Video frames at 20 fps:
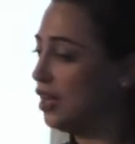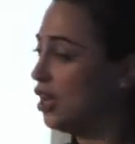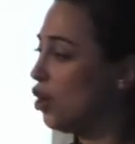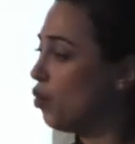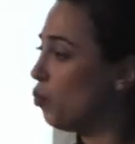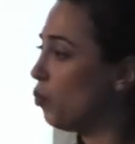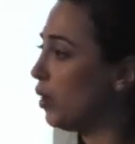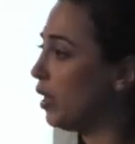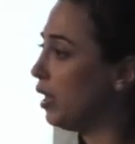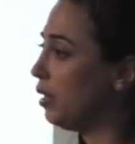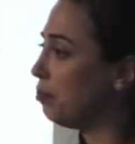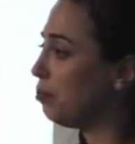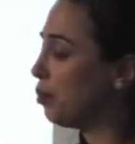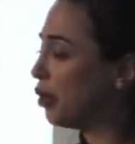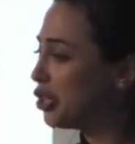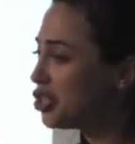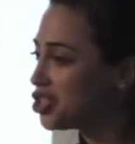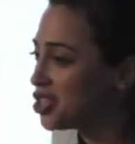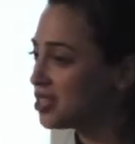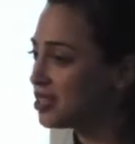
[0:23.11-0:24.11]
We
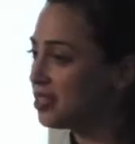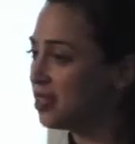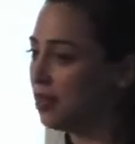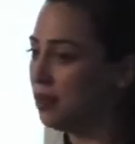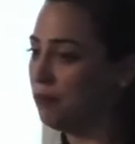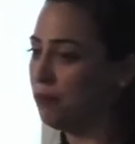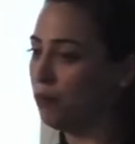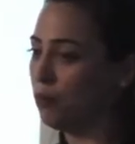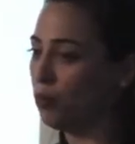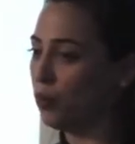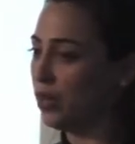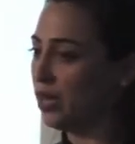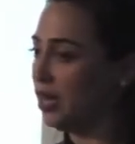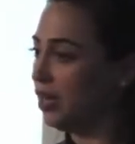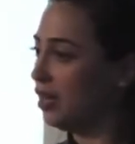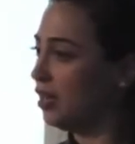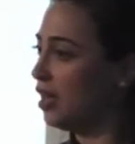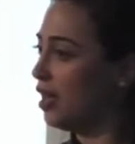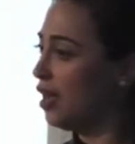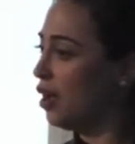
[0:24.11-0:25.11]
purchase them, we
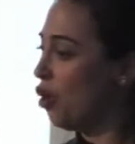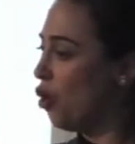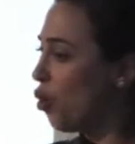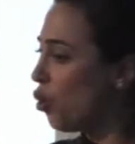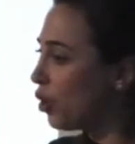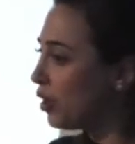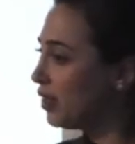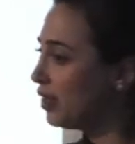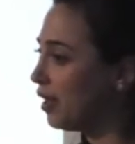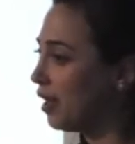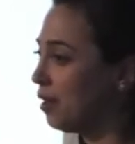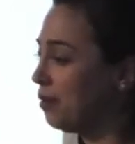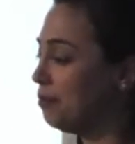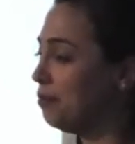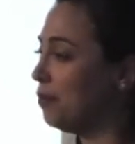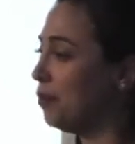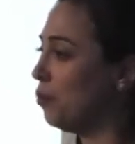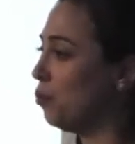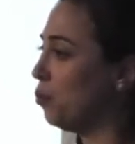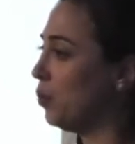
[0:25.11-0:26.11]
hoard
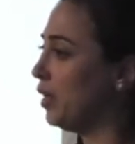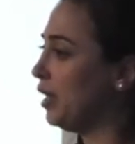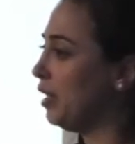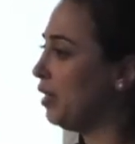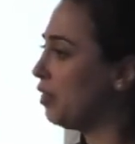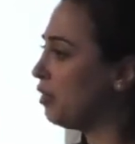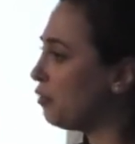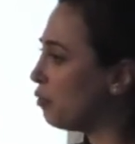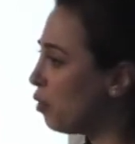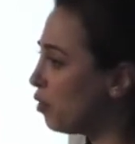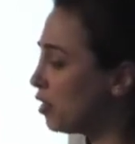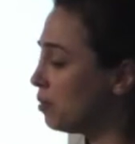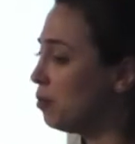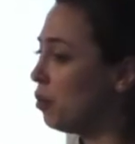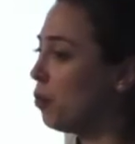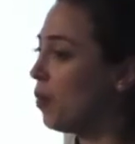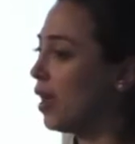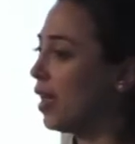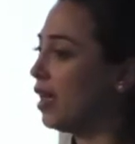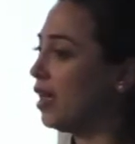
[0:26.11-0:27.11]
them, we throw them
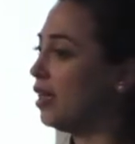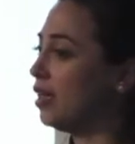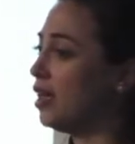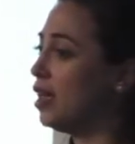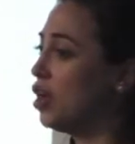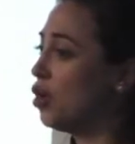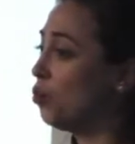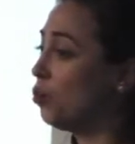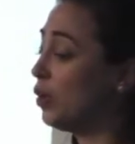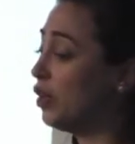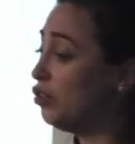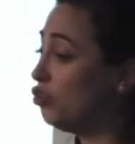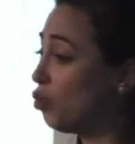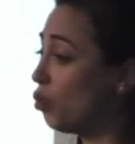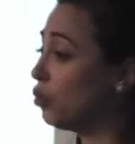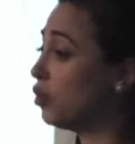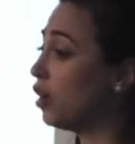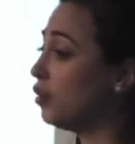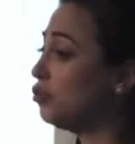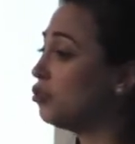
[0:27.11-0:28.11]
away, we don't
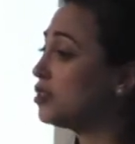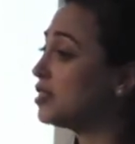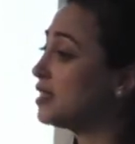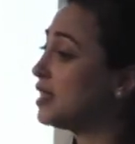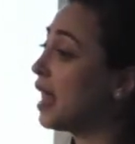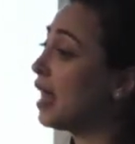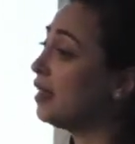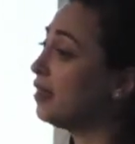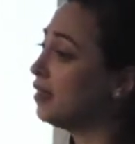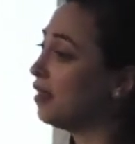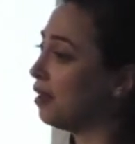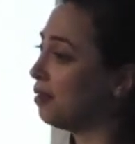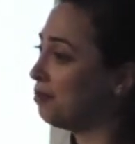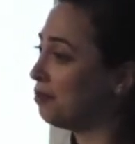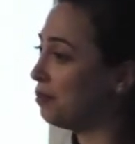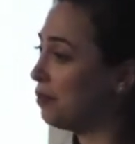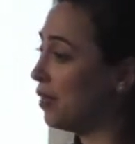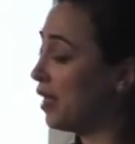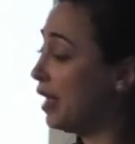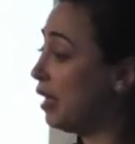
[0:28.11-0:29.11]
understand them.
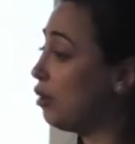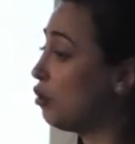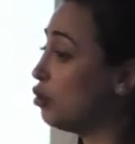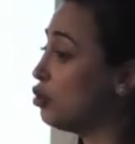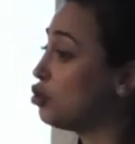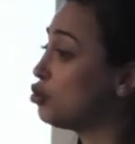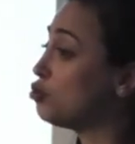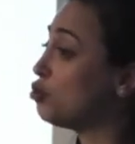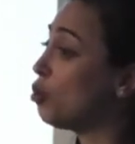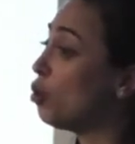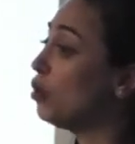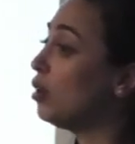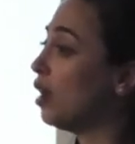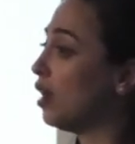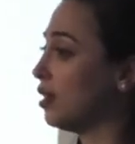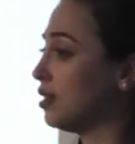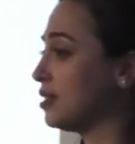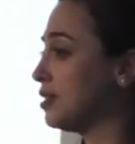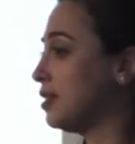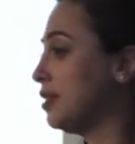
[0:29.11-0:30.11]
They control
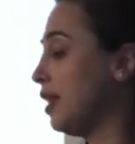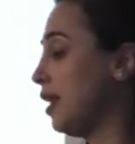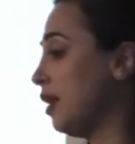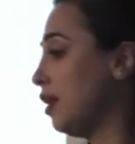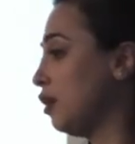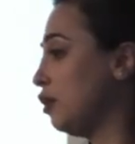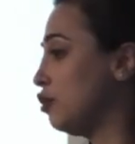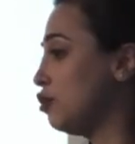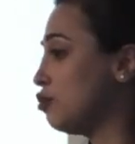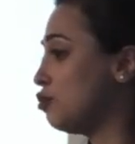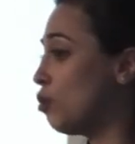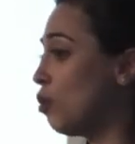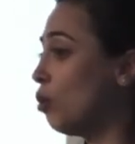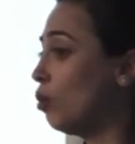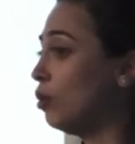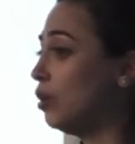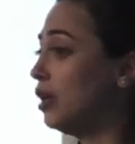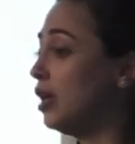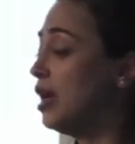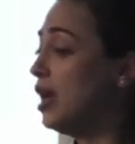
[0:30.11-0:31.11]
us. They
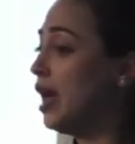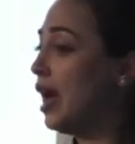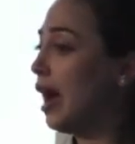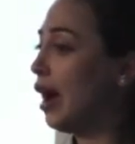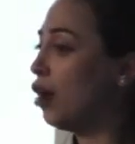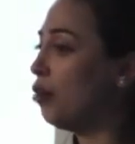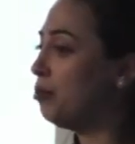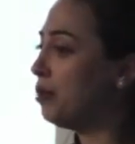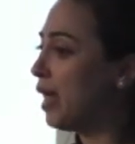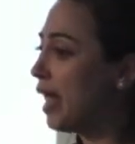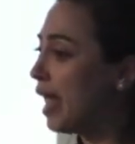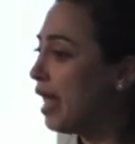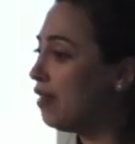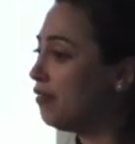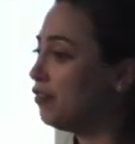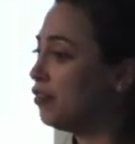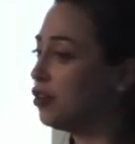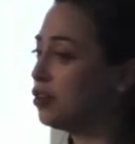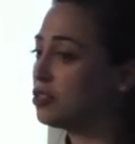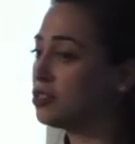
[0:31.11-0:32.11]
control our
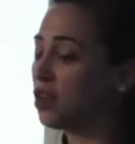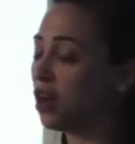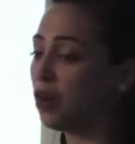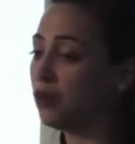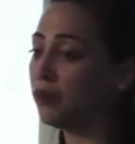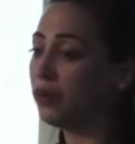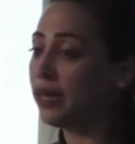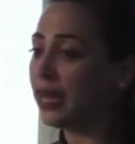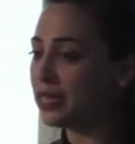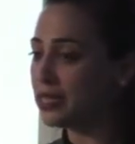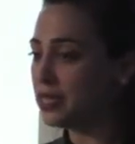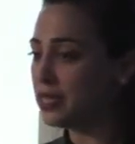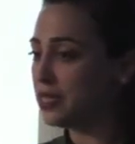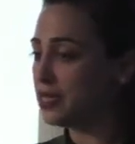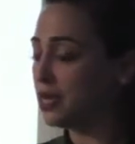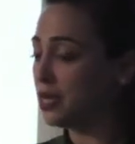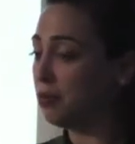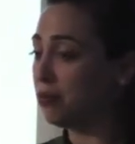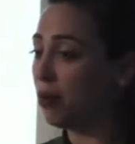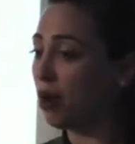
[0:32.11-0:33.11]
behaviors, our
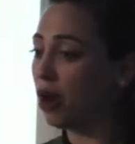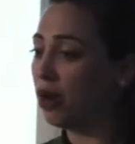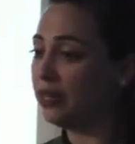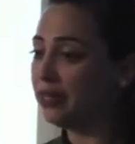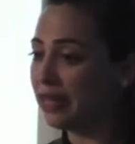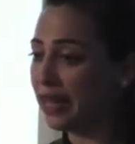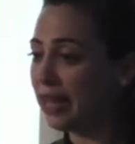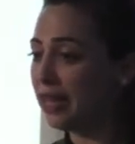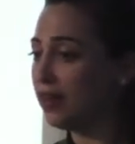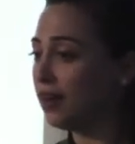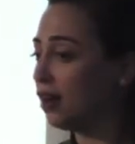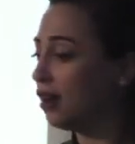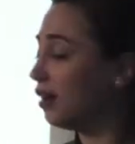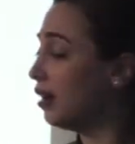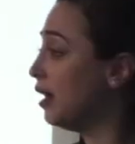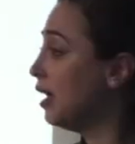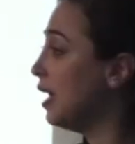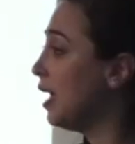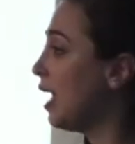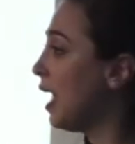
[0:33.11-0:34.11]
relationship, our data,
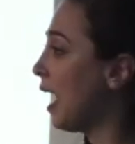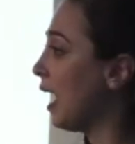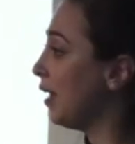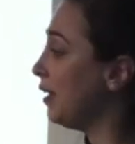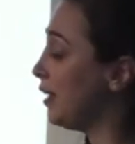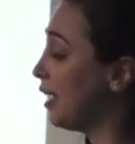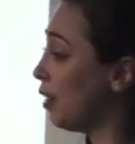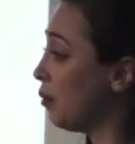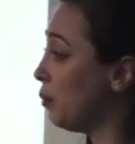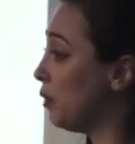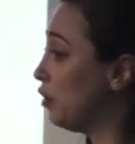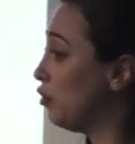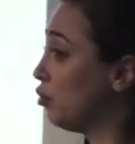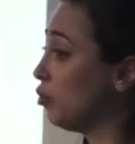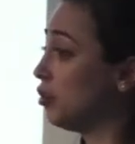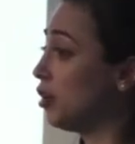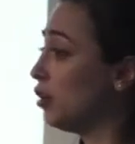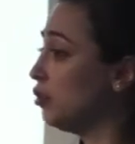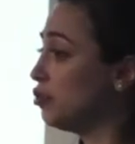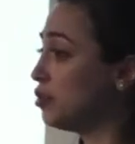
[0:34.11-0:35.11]
and yet we don't
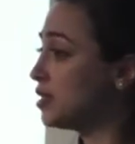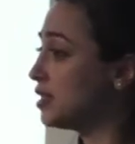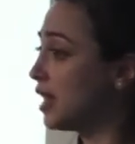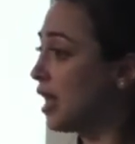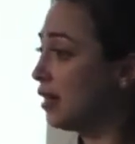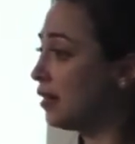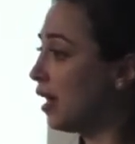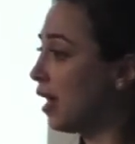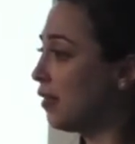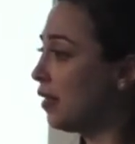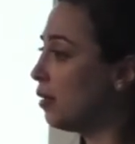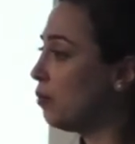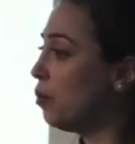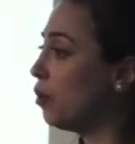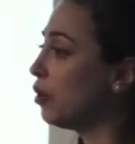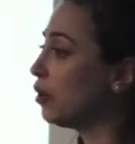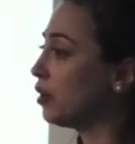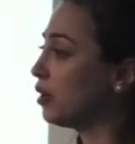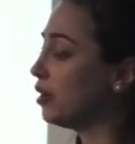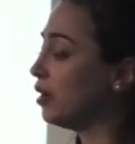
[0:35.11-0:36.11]
understand how they
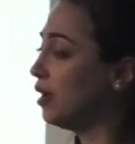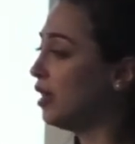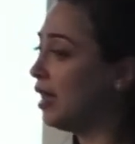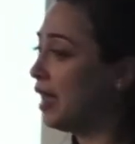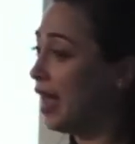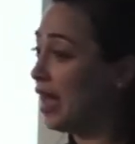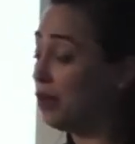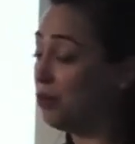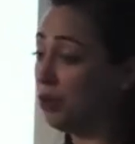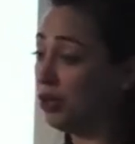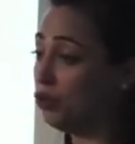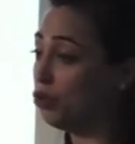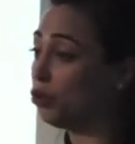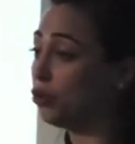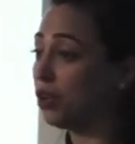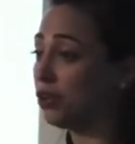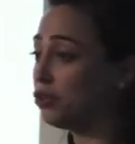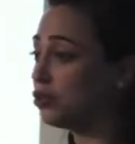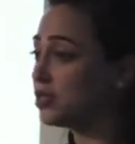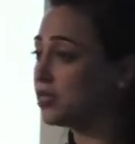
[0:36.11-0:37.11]
work, and we don't
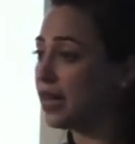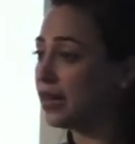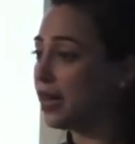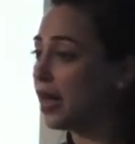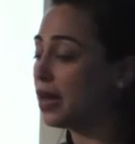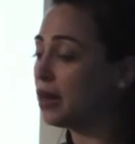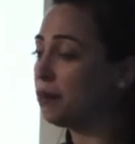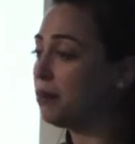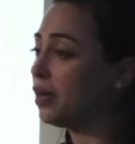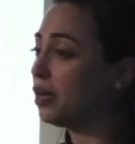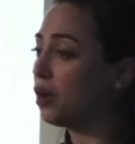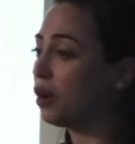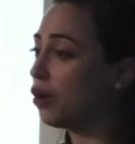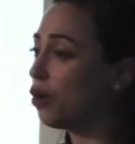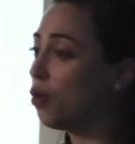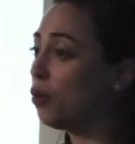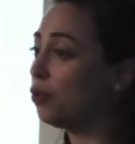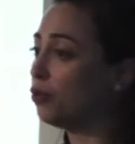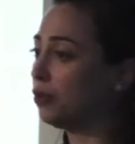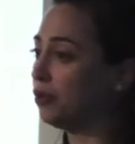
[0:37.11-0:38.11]
understand how to make our
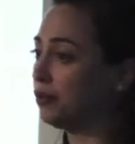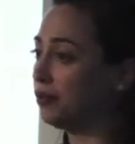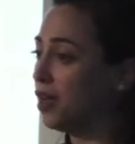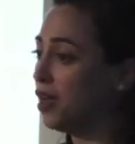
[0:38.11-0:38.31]
own.